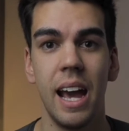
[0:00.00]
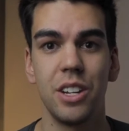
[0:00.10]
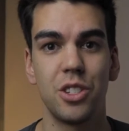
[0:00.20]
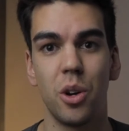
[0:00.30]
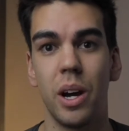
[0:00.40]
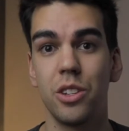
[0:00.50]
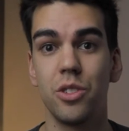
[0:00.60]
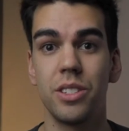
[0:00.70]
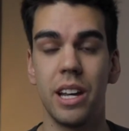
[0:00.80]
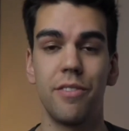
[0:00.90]
and so I
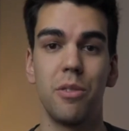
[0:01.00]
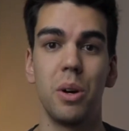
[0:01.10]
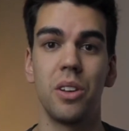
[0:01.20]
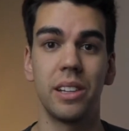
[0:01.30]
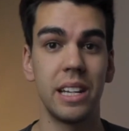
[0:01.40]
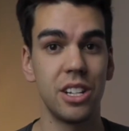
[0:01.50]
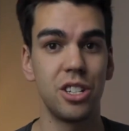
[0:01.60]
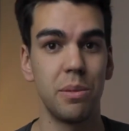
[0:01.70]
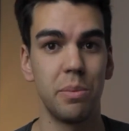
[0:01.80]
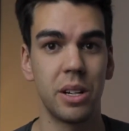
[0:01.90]
used that for both
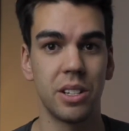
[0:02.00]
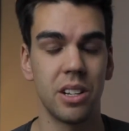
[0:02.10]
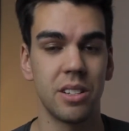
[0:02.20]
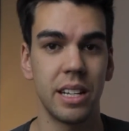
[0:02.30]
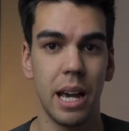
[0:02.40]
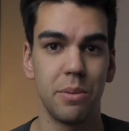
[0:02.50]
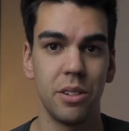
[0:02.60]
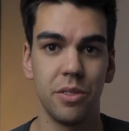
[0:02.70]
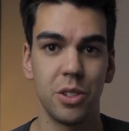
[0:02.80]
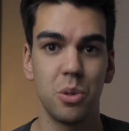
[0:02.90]
leadership because I was the captain
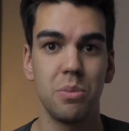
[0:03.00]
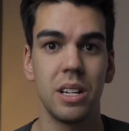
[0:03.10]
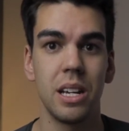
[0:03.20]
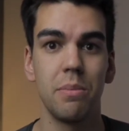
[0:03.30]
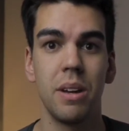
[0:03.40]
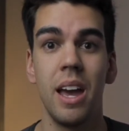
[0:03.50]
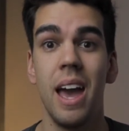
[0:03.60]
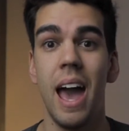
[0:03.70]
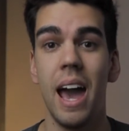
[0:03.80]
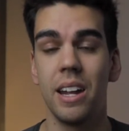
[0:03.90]
of the swim team,
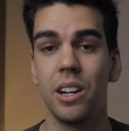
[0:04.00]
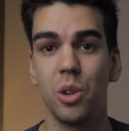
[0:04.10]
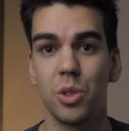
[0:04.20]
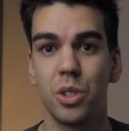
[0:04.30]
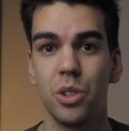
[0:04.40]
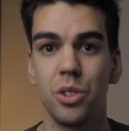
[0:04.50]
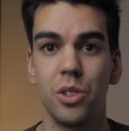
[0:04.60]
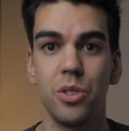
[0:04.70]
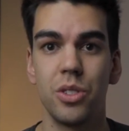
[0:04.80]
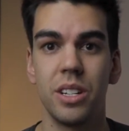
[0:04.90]
and I also
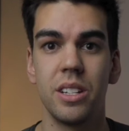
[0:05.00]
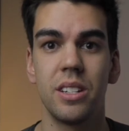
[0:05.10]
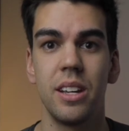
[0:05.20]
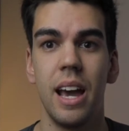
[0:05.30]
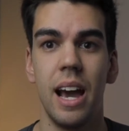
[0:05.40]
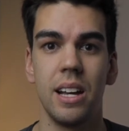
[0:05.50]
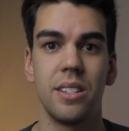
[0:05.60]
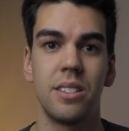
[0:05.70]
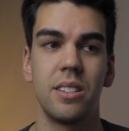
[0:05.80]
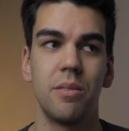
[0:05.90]
used it
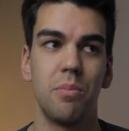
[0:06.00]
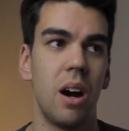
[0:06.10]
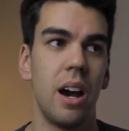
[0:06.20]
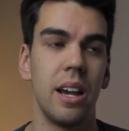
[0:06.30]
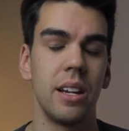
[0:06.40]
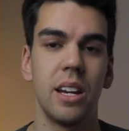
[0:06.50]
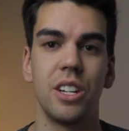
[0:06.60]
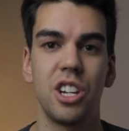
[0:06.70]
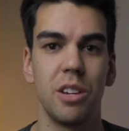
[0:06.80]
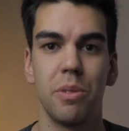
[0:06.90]
as my
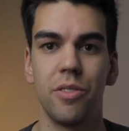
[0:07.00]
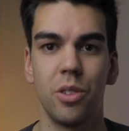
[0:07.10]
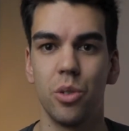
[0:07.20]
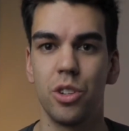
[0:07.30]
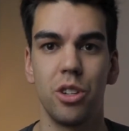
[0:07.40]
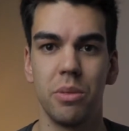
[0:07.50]
achievement for